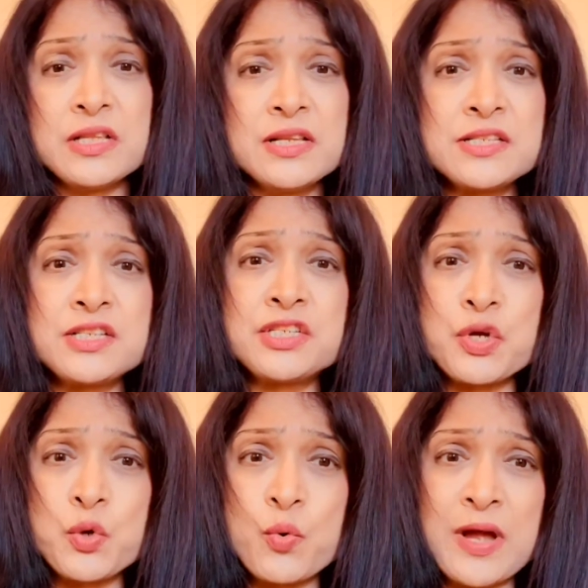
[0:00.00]
This is a
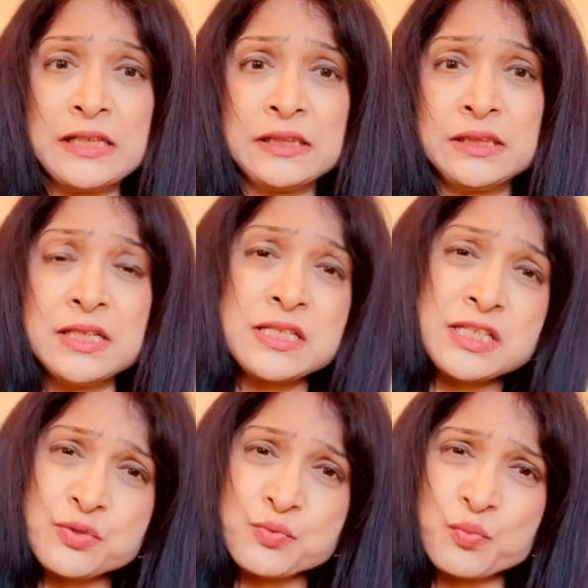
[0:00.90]
question. This
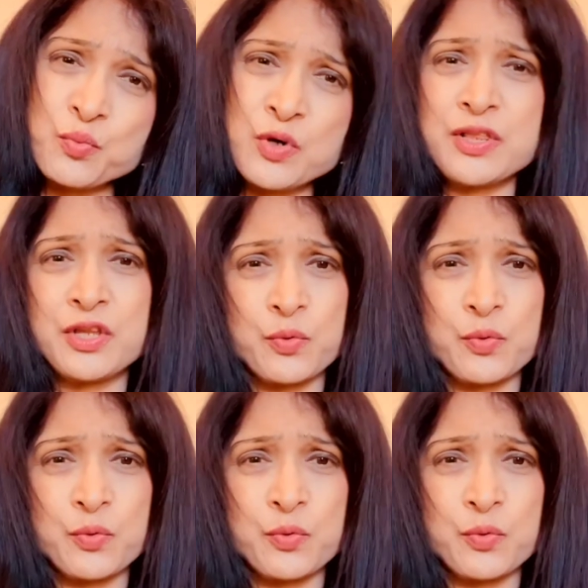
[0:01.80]
is worth